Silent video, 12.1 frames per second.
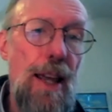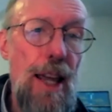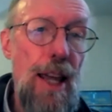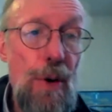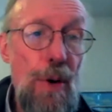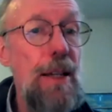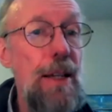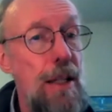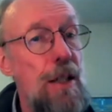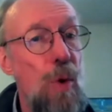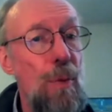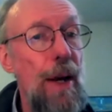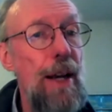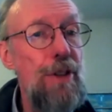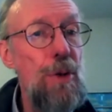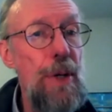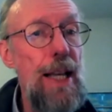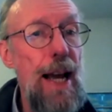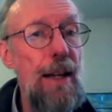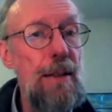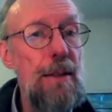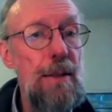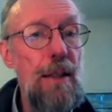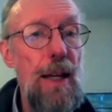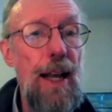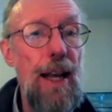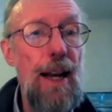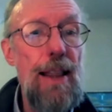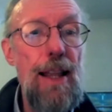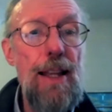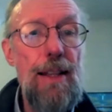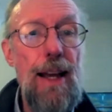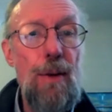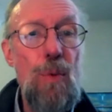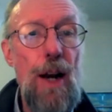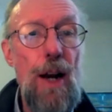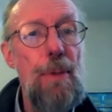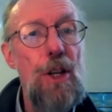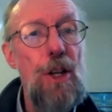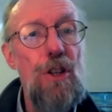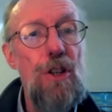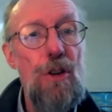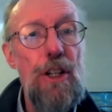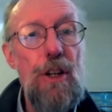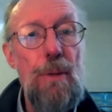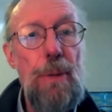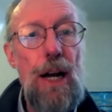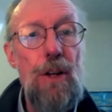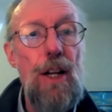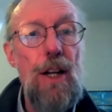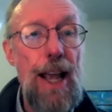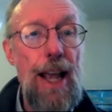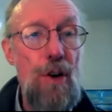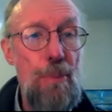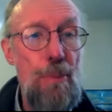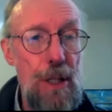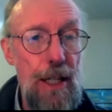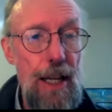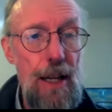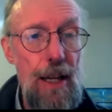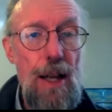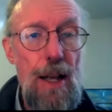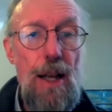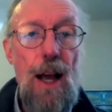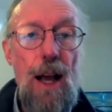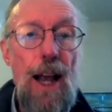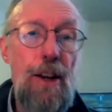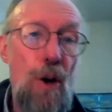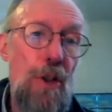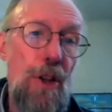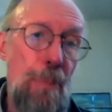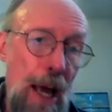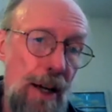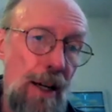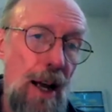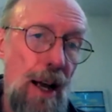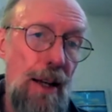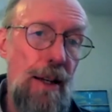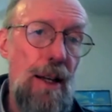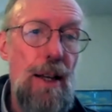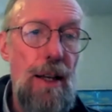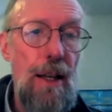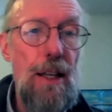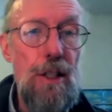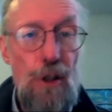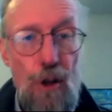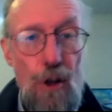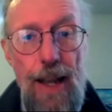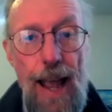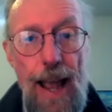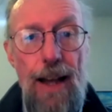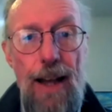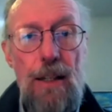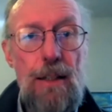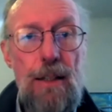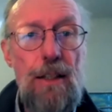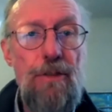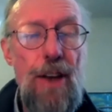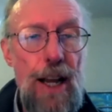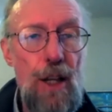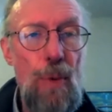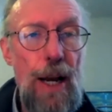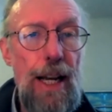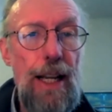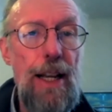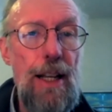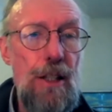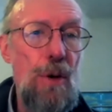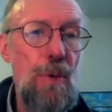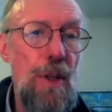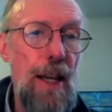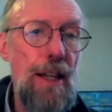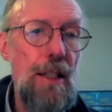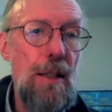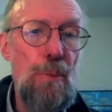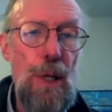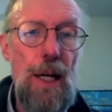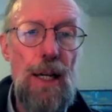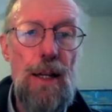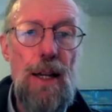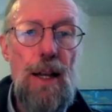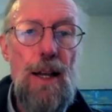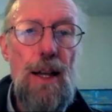Hearings is one way of doing that. And I think that what I mentioned earlier about accountability, I know the Pentagon is looking at evaluating its own things, but